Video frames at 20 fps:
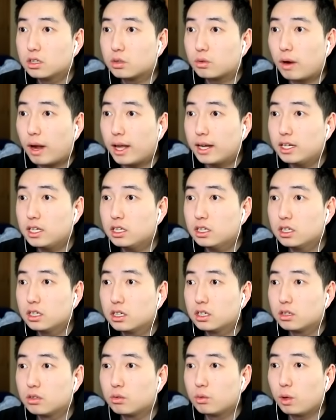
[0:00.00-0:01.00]
Granny,
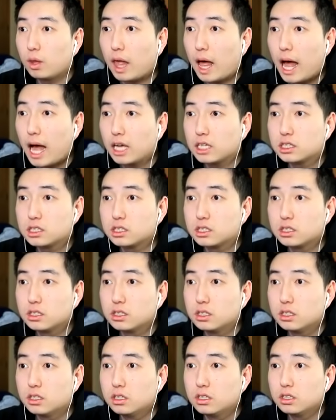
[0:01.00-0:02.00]
relax.
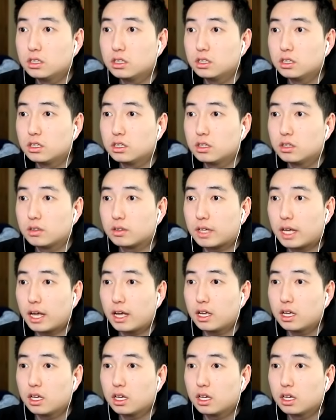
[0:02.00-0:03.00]

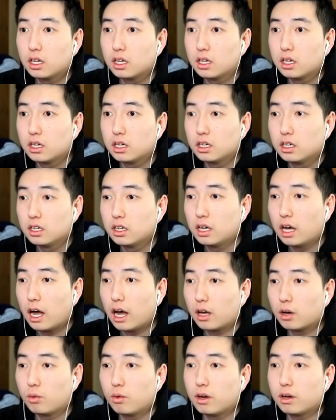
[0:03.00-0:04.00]
Okay.
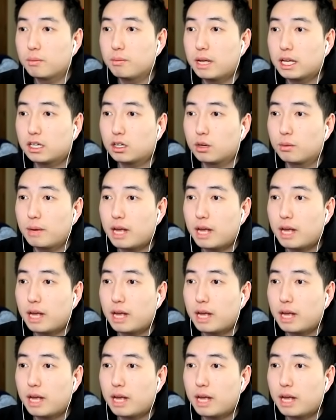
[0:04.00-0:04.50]
I don't want to make her